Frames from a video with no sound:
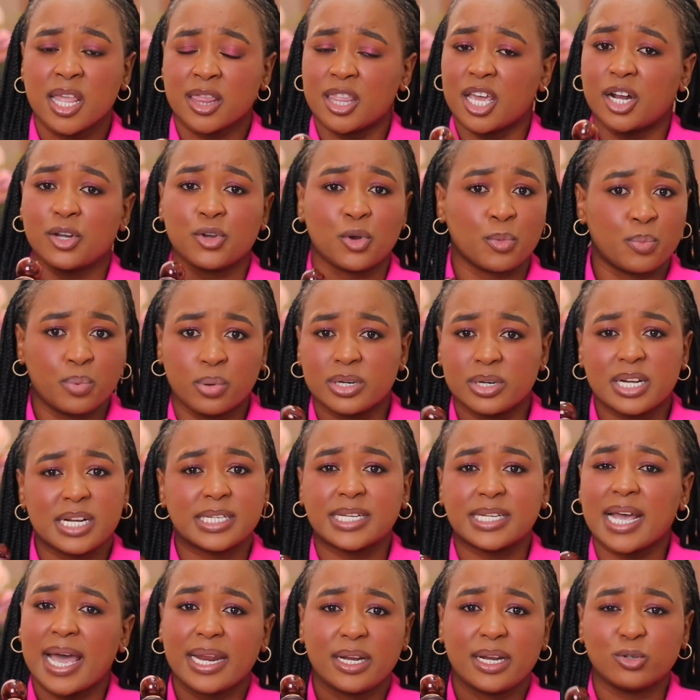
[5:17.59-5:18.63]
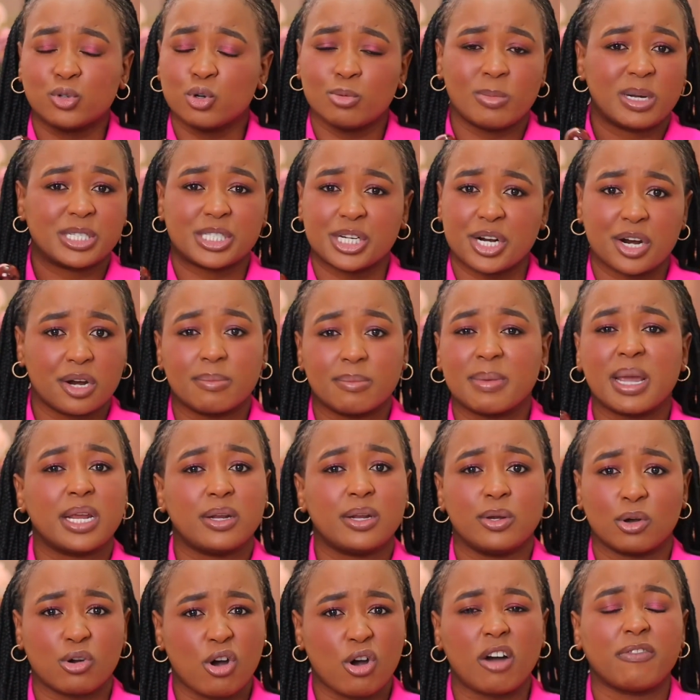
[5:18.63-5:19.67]
that you put entirely too much creamer
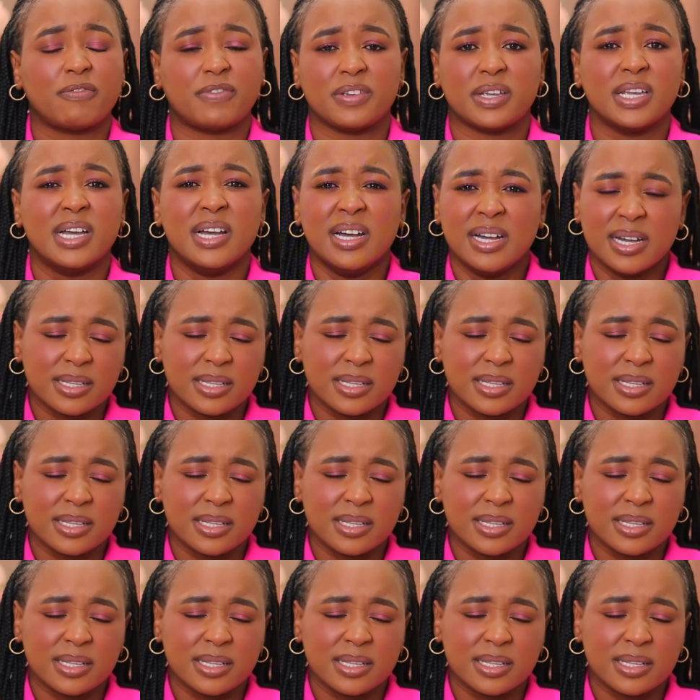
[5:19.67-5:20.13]
in your coffee.